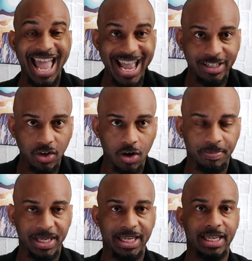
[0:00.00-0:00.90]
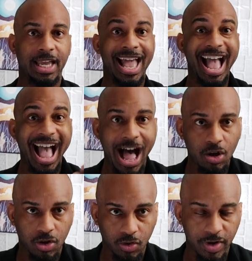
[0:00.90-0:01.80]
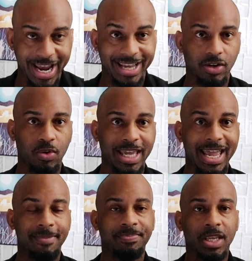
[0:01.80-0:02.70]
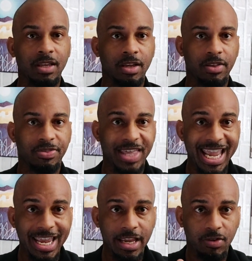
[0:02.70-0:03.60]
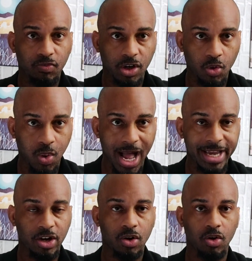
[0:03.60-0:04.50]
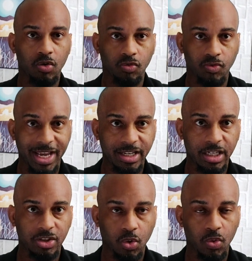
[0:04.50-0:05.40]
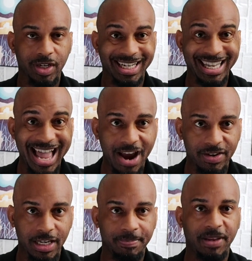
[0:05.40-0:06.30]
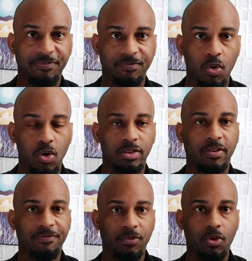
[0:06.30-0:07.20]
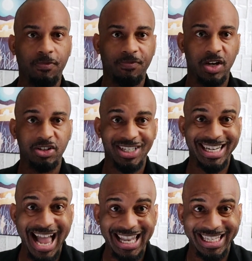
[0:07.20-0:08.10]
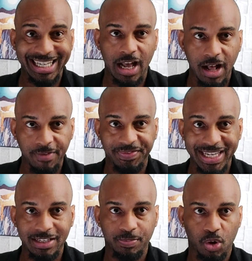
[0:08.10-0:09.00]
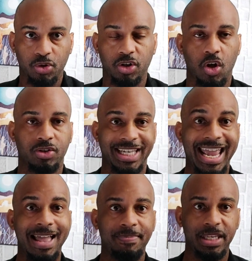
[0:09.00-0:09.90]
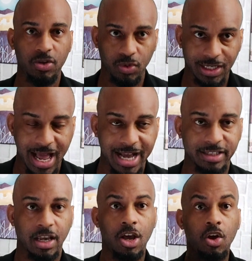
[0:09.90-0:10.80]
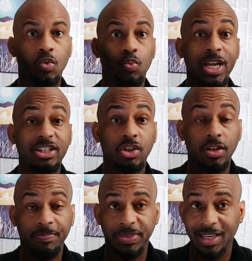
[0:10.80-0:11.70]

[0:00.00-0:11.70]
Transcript: XRP, Algorand, okay? They require regulatory clarity before the full functionality of these protocols can be utilized, which